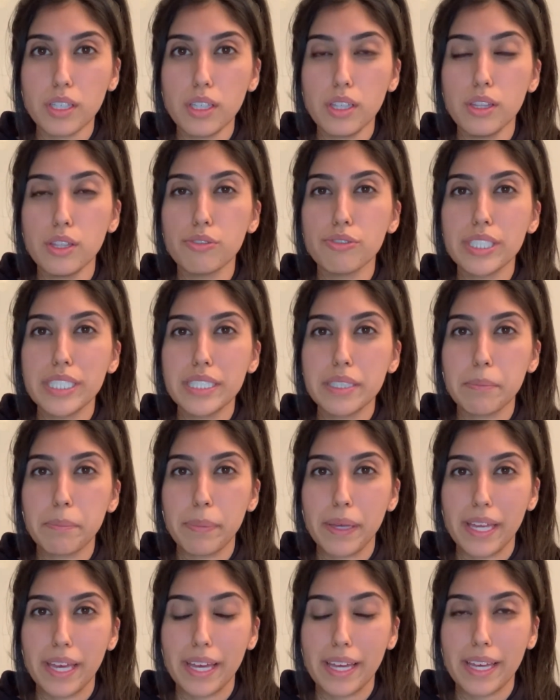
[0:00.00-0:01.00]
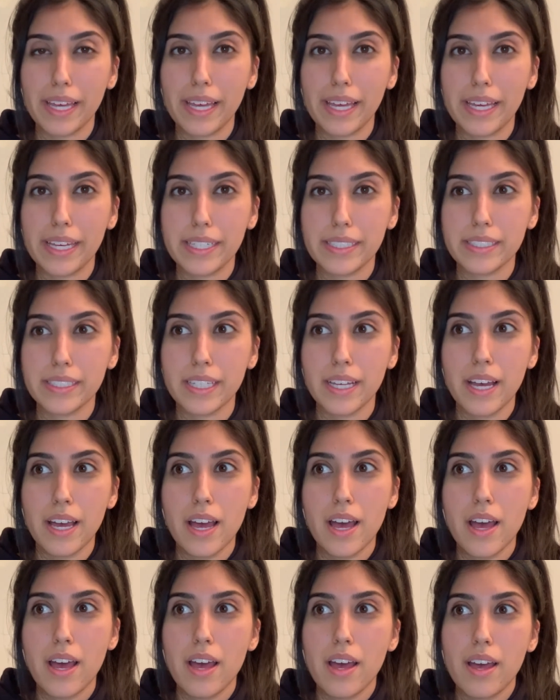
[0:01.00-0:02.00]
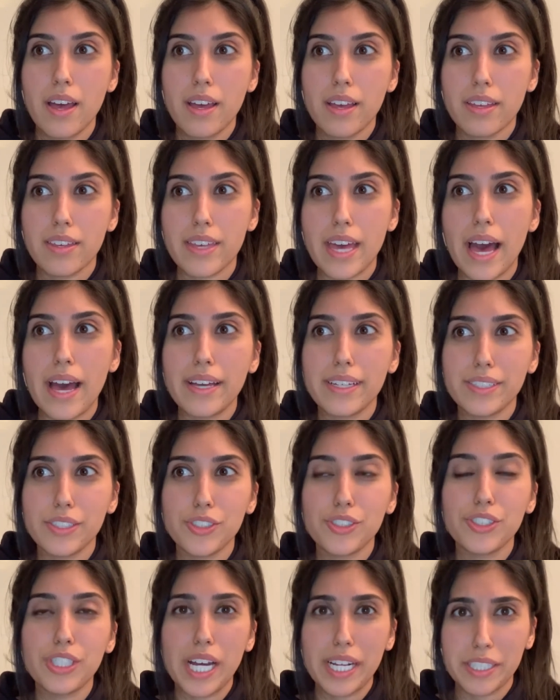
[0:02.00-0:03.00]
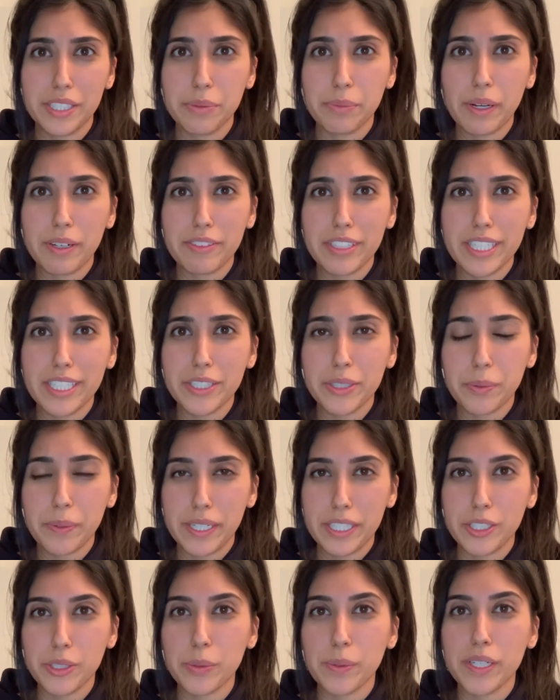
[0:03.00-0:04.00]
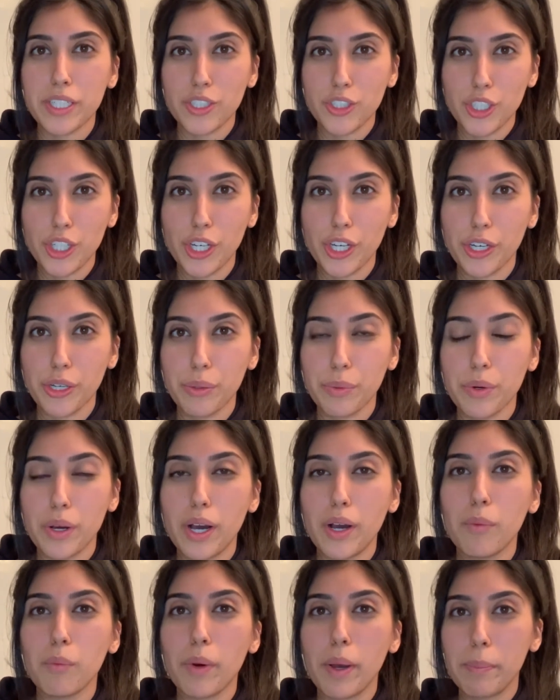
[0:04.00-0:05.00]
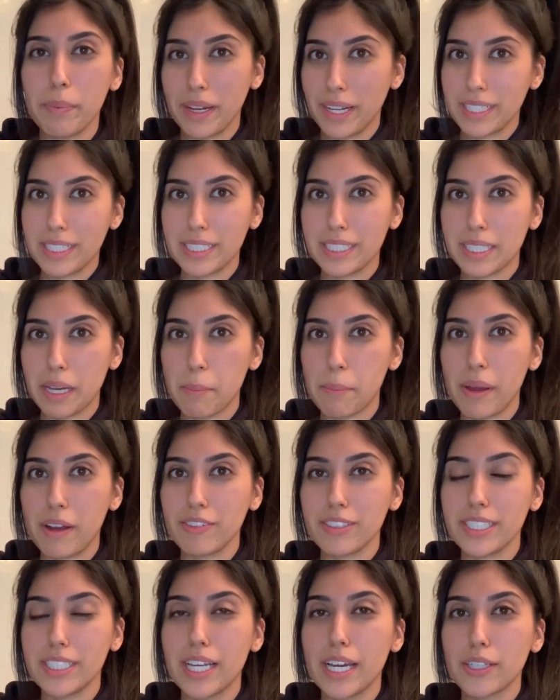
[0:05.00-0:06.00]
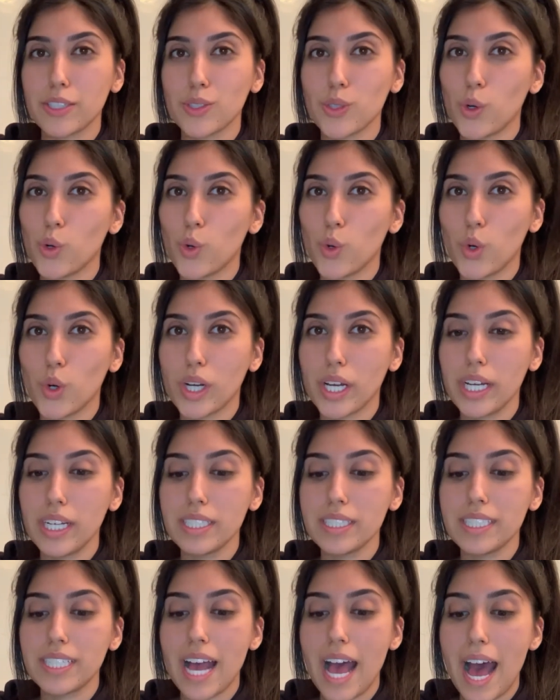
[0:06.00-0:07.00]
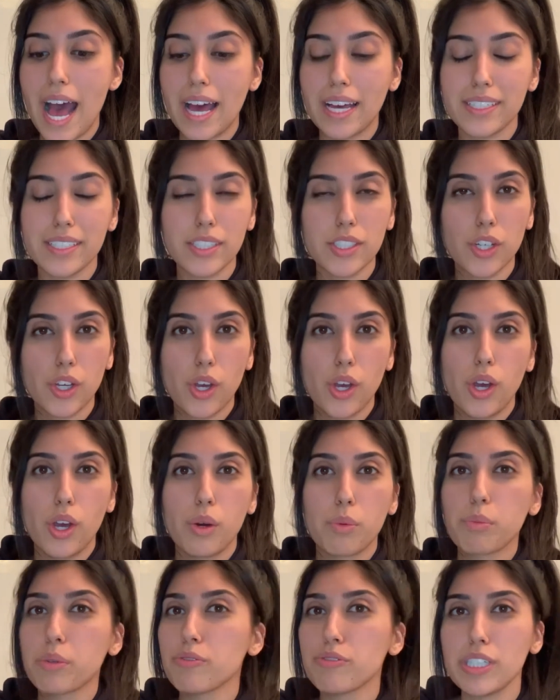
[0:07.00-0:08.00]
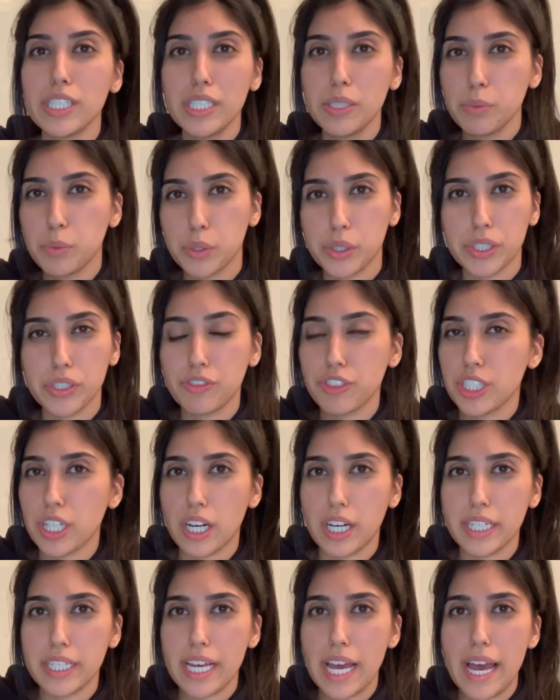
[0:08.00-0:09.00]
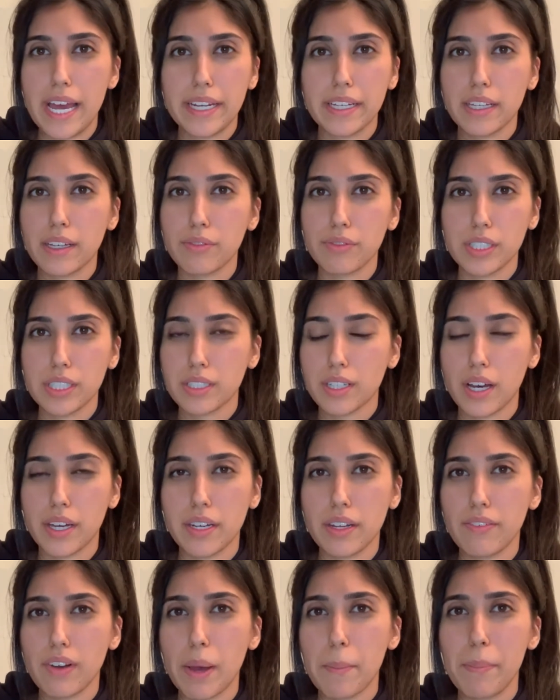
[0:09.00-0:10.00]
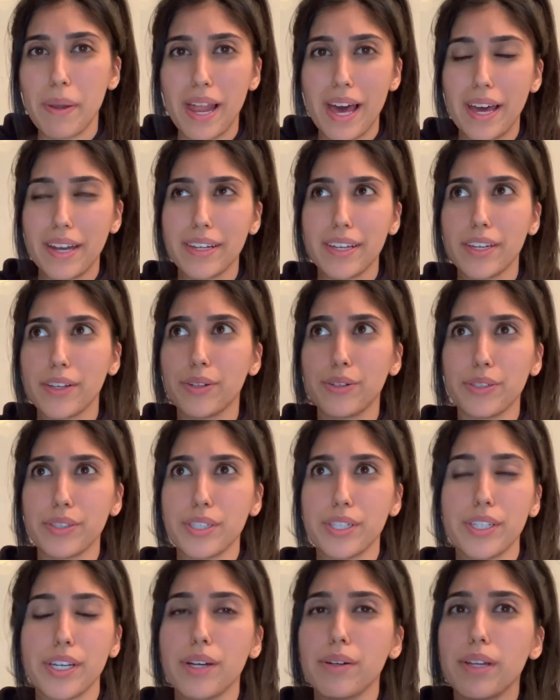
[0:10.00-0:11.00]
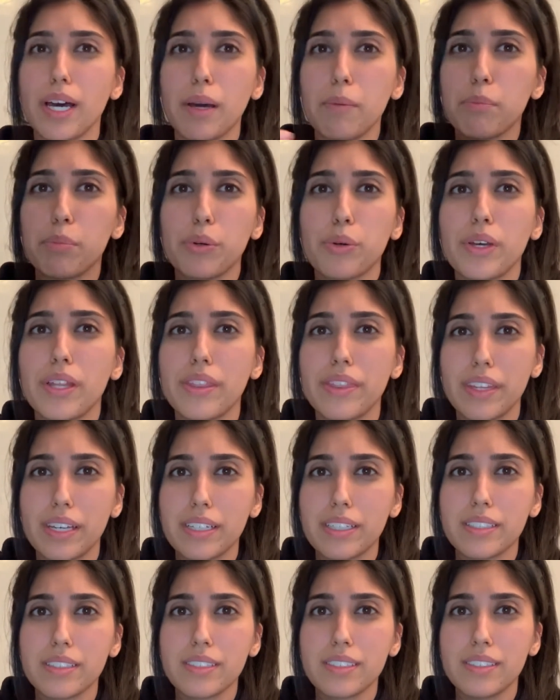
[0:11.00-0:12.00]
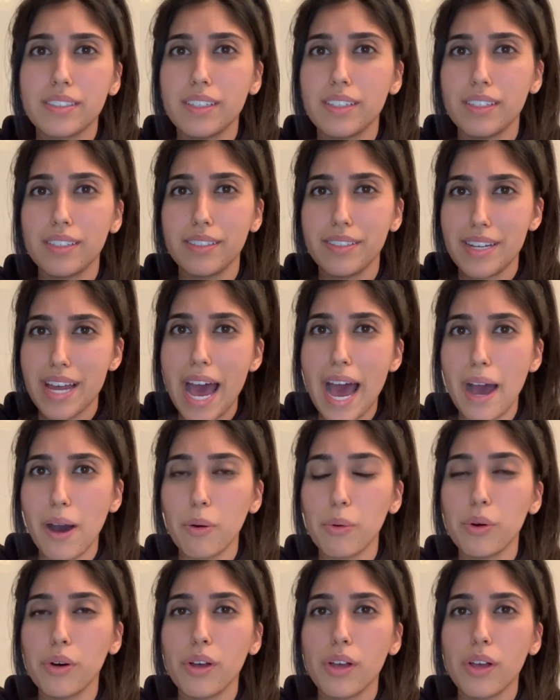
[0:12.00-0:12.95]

the reason being is, yeah, it's January 2022 and we're planning to get married next August. And we really wouldn't have started any of this kind of like planning or, you know, like booking things now.